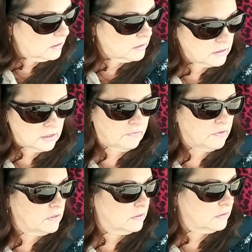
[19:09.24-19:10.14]
Let's see if
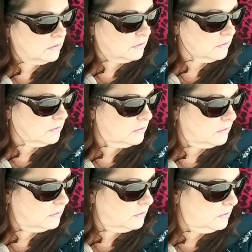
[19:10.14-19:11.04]
this
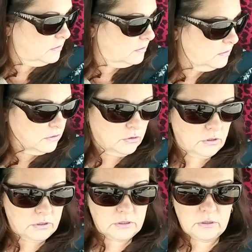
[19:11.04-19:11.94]

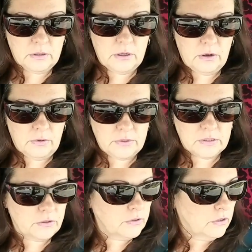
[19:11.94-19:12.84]
truck is going to go. It's
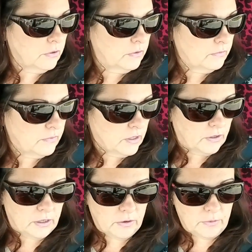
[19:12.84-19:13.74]
their turn. There
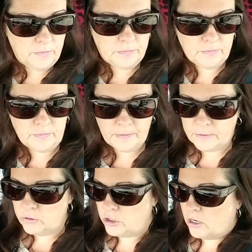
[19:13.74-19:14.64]
you go.
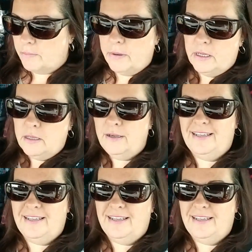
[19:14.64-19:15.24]
Good job, buddy.